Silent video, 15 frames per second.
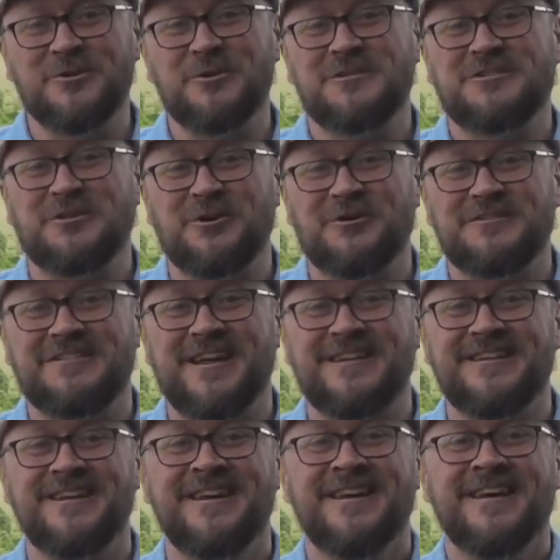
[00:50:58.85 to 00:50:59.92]
to a church,
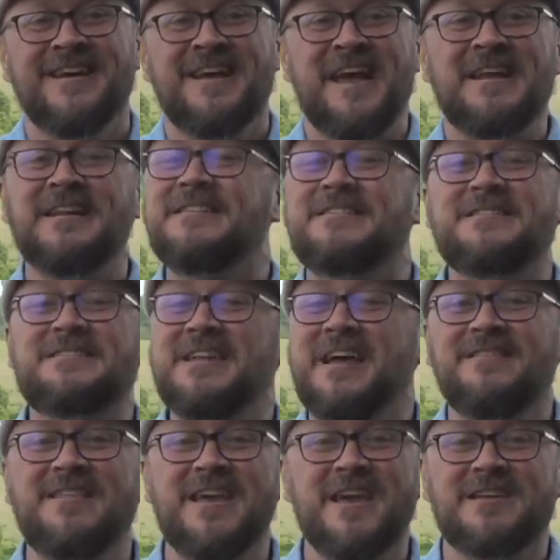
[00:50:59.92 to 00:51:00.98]
and
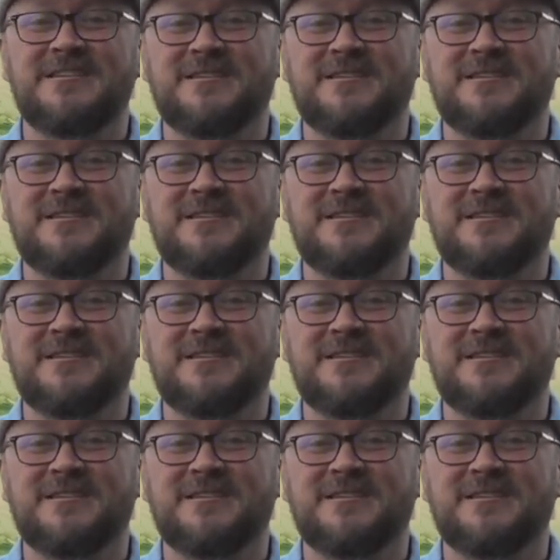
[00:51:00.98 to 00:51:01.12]
instead they